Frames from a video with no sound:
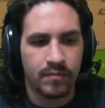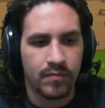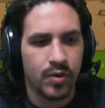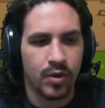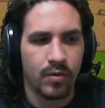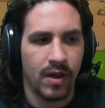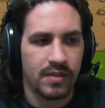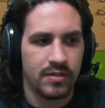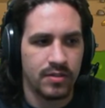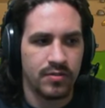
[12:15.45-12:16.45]
her
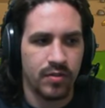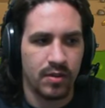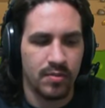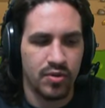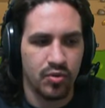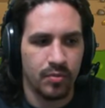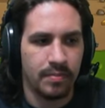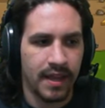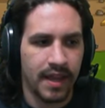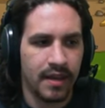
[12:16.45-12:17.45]
quest is for the Bejeweled
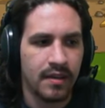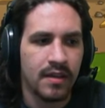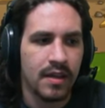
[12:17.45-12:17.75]
Blade.